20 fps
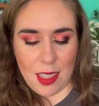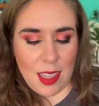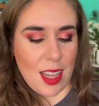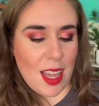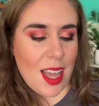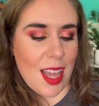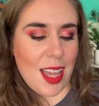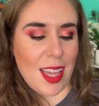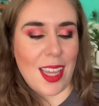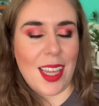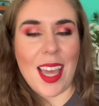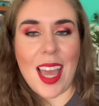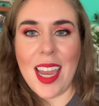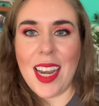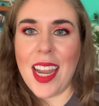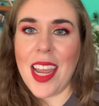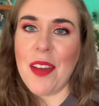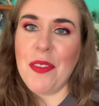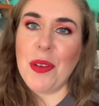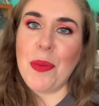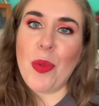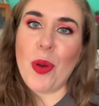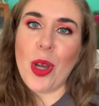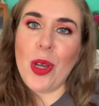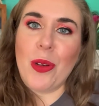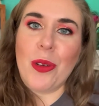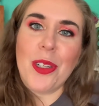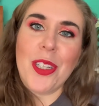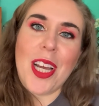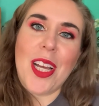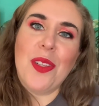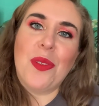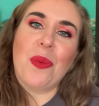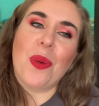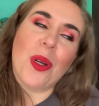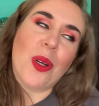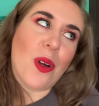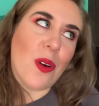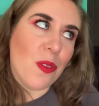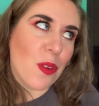I kind of have to prioritize
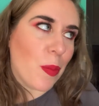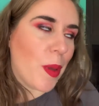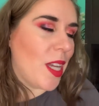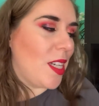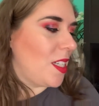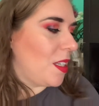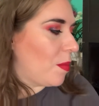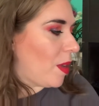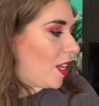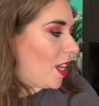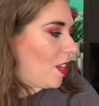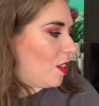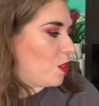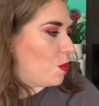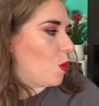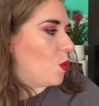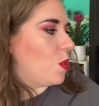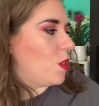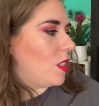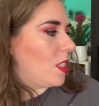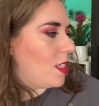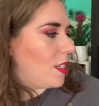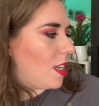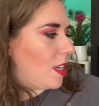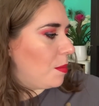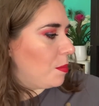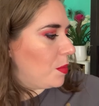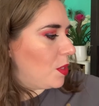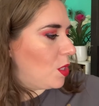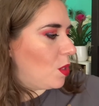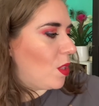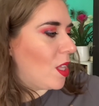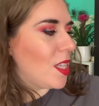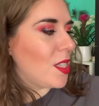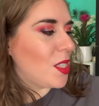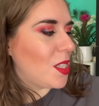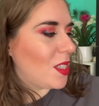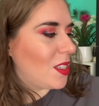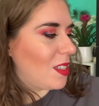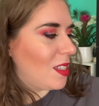work over painting my nails most of the time. So
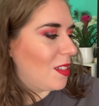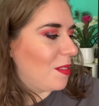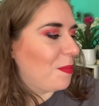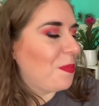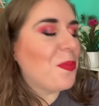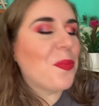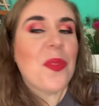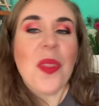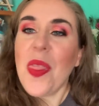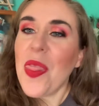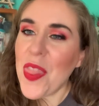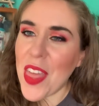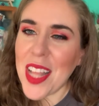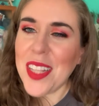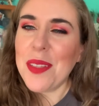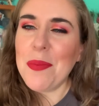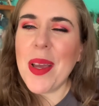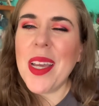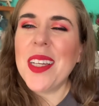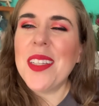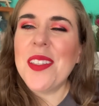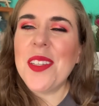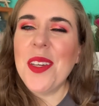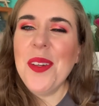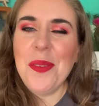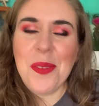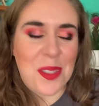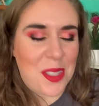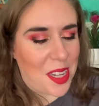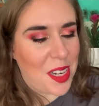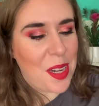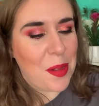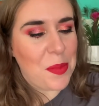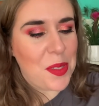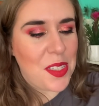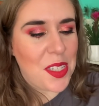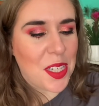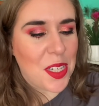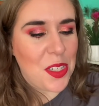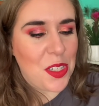that's my excuse, and I'm
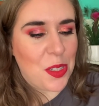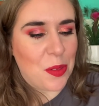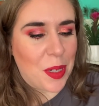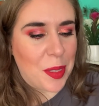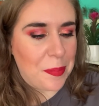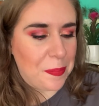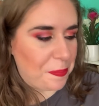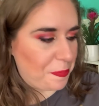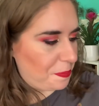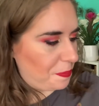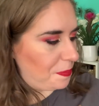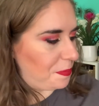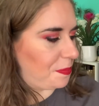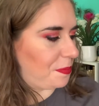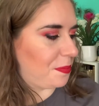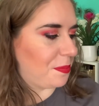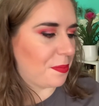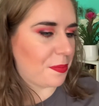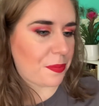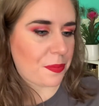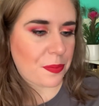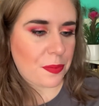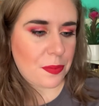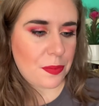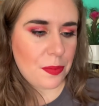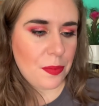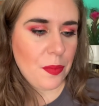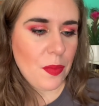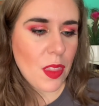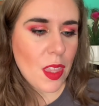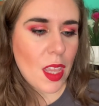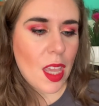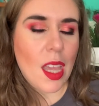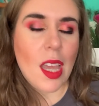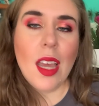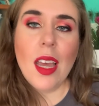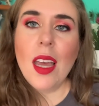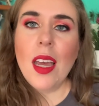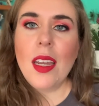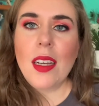sticking to it.
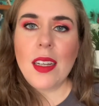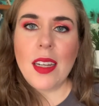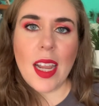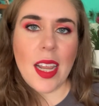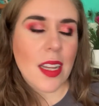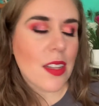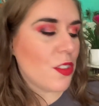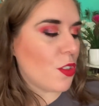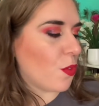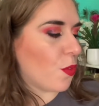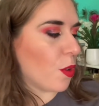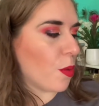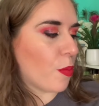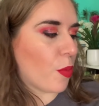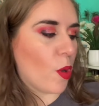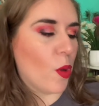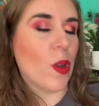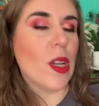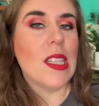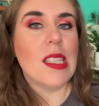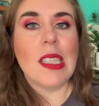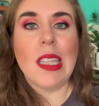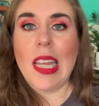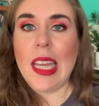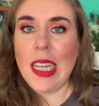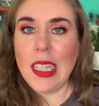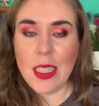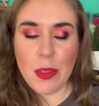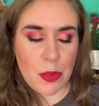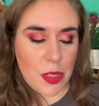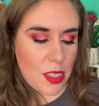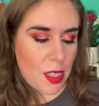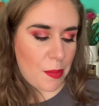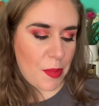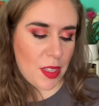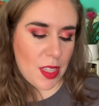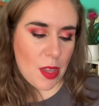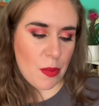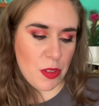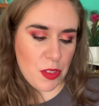Next, for Broken Slate, it was
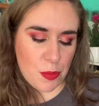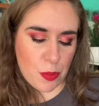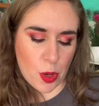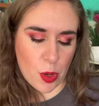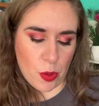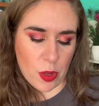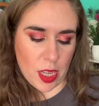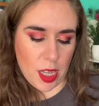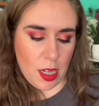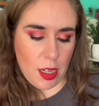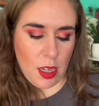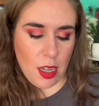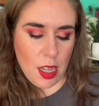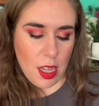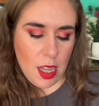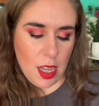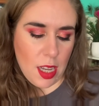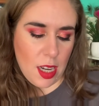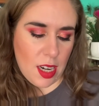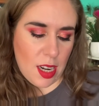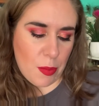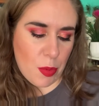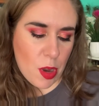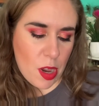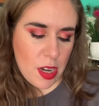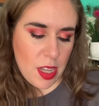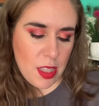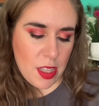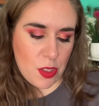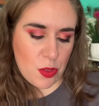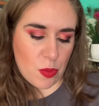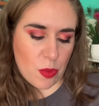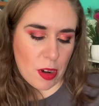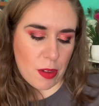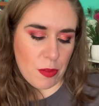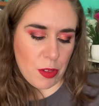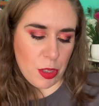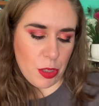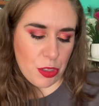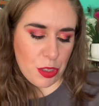something that was broken, and I brought in this
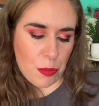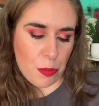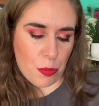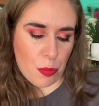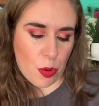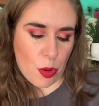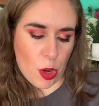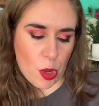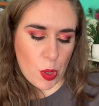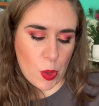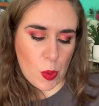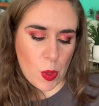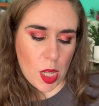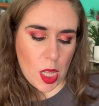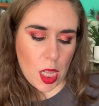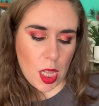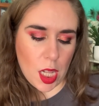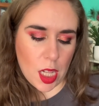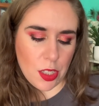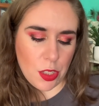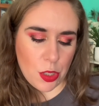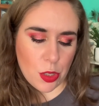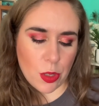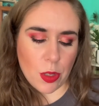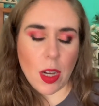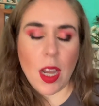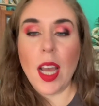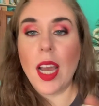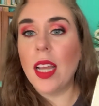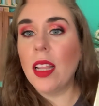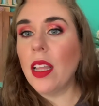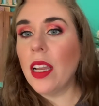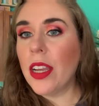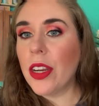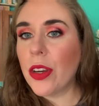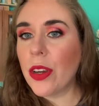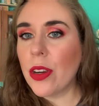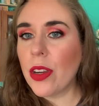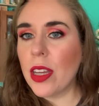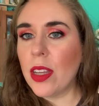Revolution Pro Luster
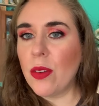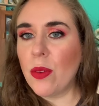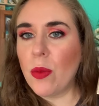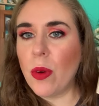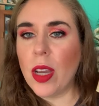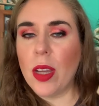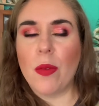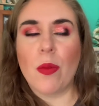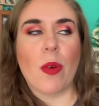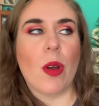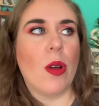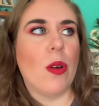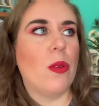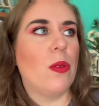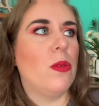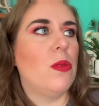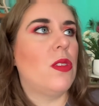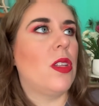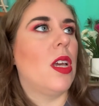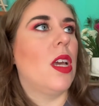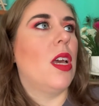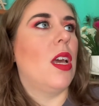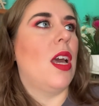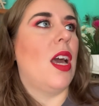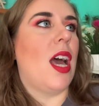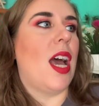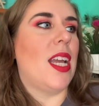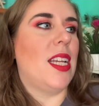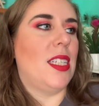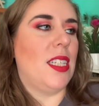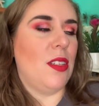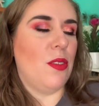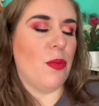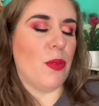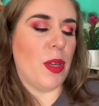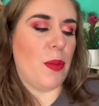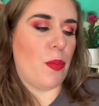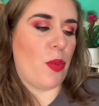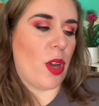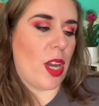Highlighter in White Rose. I did
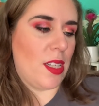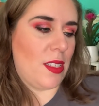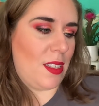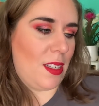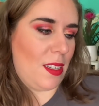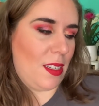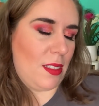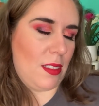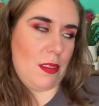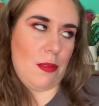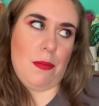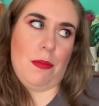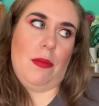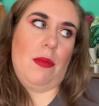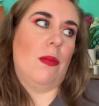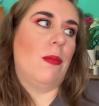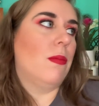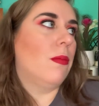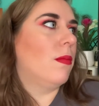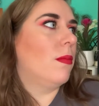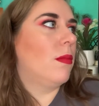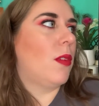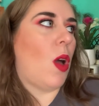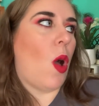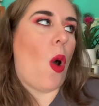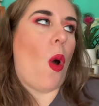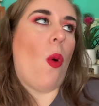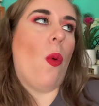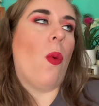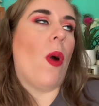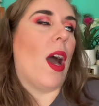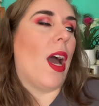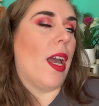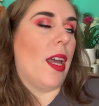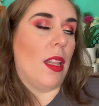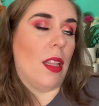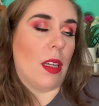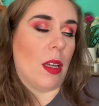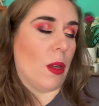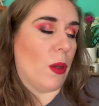repress it a
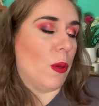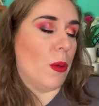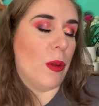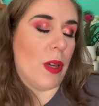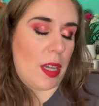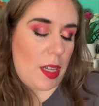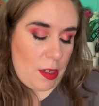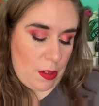while ago.